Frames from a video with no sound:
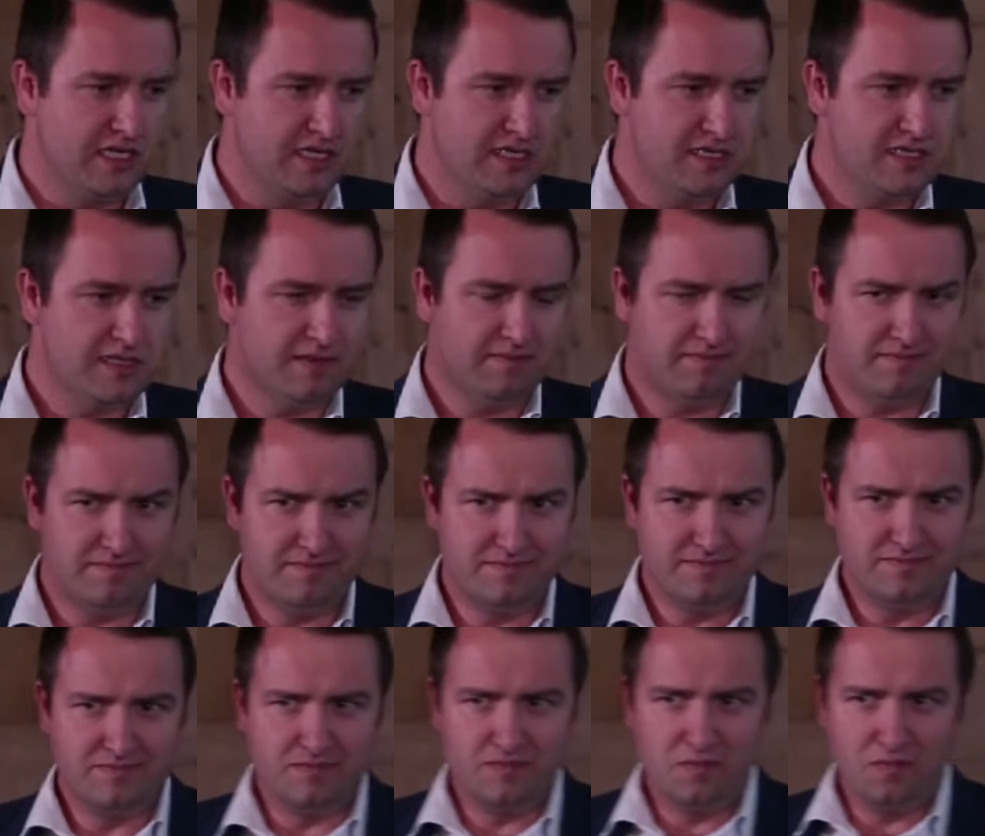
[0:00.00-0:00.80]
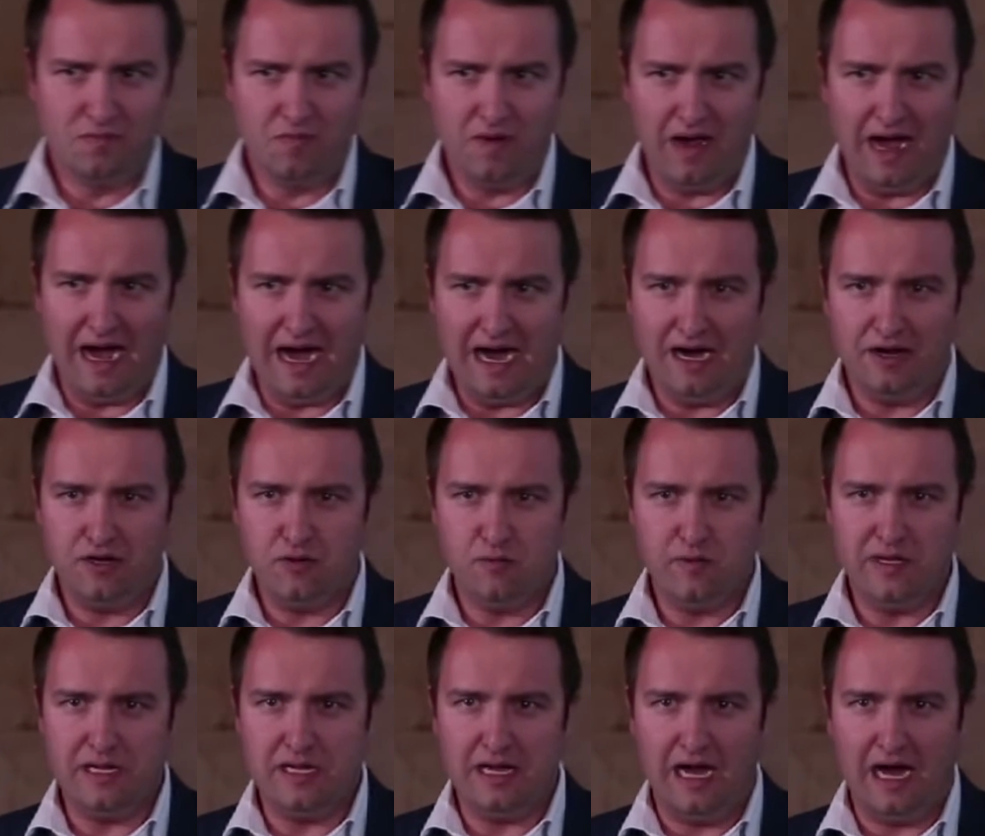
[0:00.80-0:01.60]
is, how do
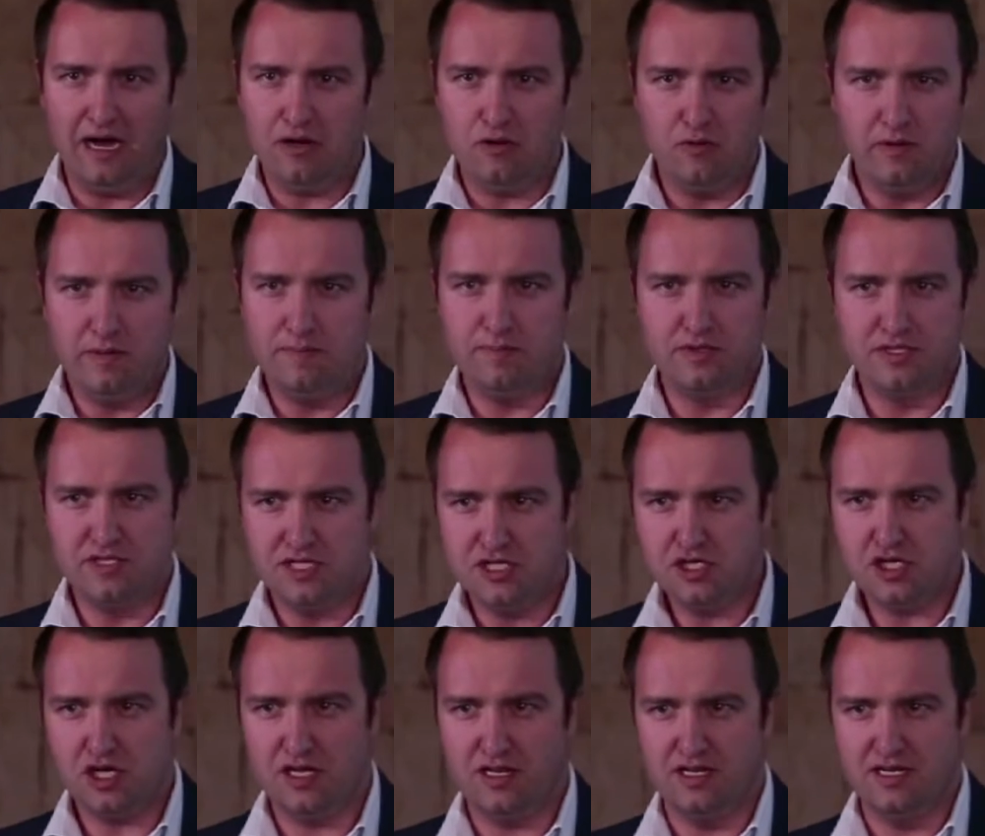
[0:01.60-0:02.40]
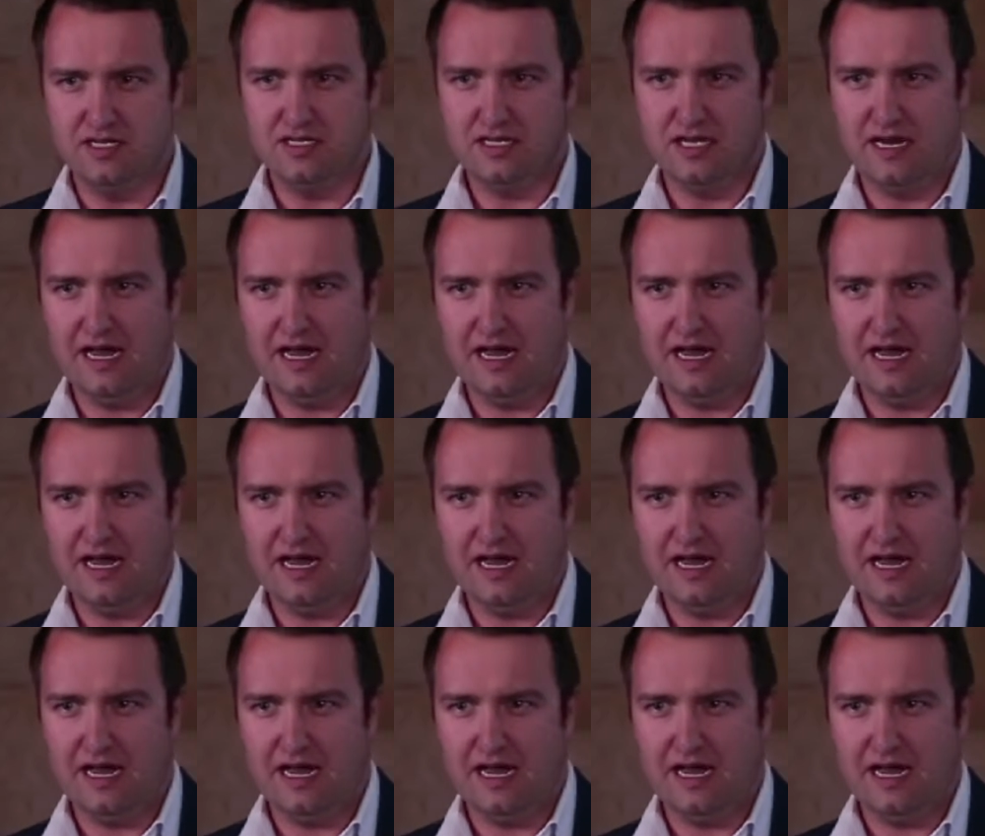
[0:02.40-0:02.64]
we position this?